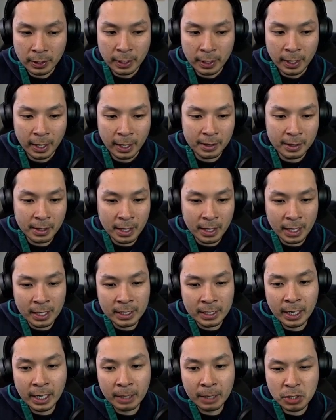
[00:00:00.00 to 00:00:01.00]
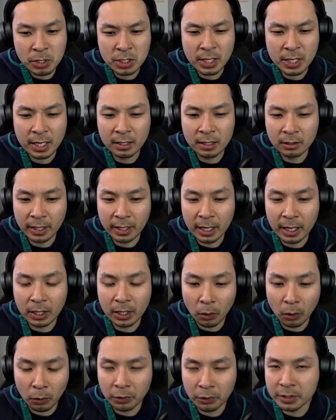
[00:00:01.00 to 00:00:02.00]
And then just taking a look at
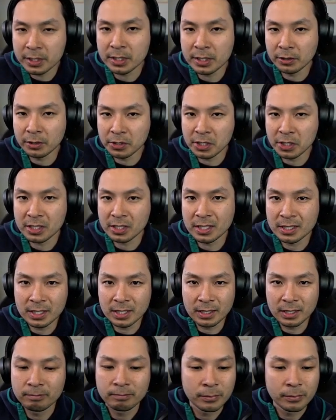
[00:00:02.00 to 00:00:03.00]
gold still just to see if,